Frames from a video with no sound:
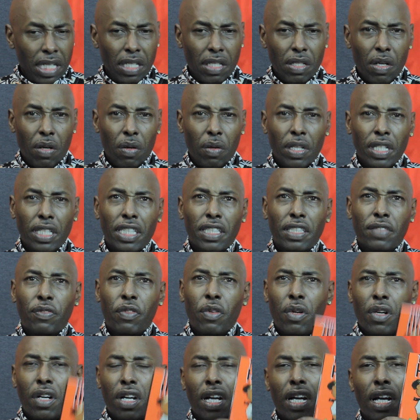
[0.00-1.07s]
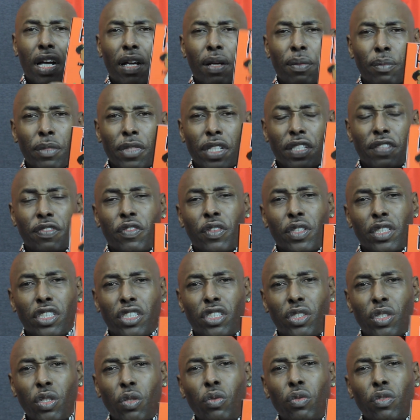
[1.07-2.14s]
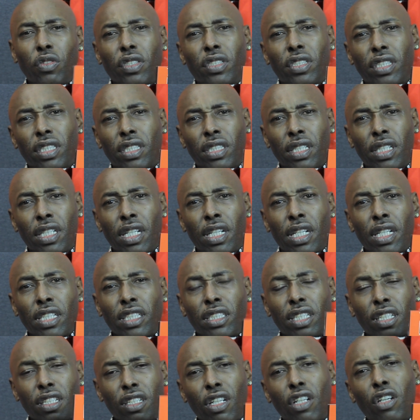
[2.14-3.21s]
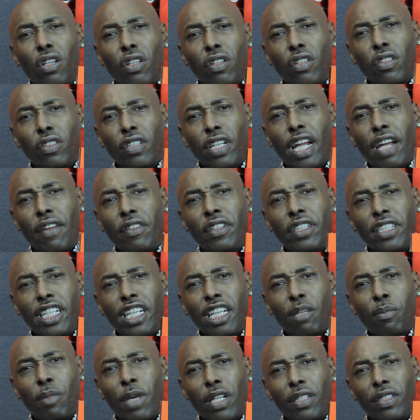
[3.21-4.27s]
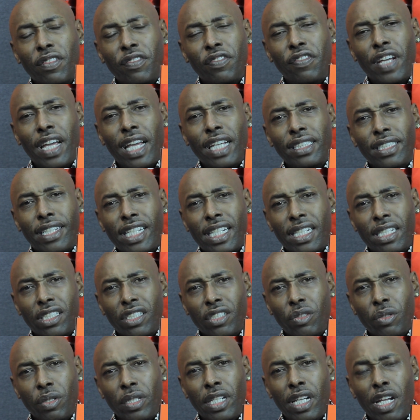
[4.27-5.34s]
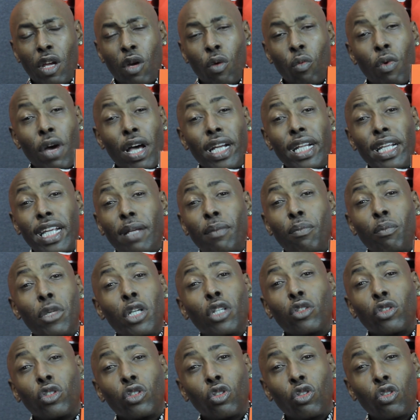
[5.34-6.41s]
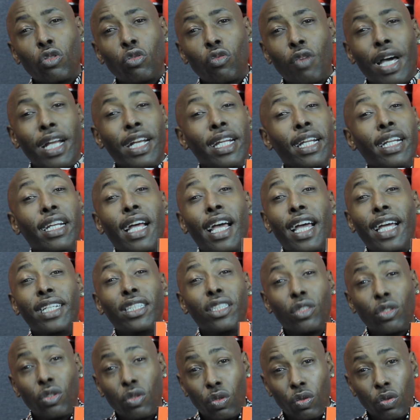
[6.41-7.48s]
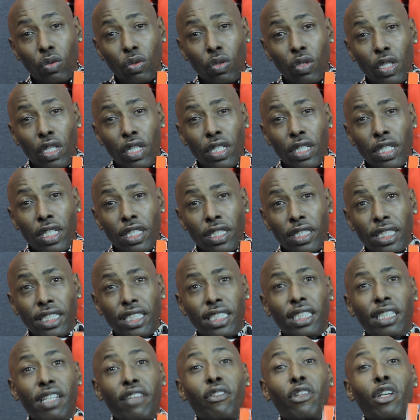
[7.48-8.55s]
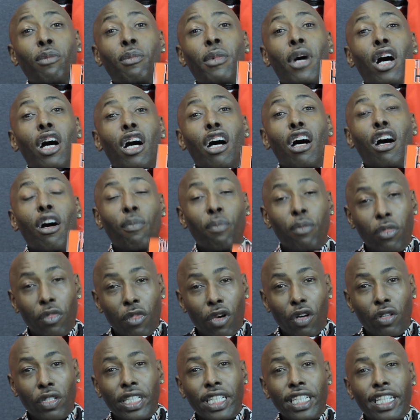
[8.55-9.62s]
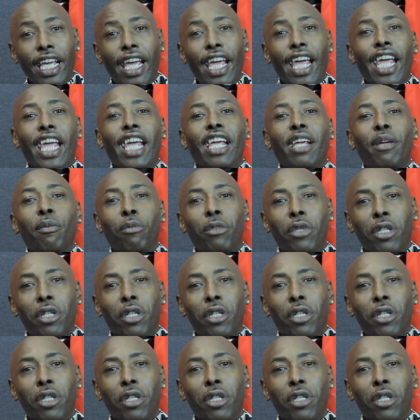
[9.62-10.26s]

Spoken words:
You know, it is it's for students to learn everything about the fashion industry while they're in middle school, while they're in high school. This is giving them an up on the game.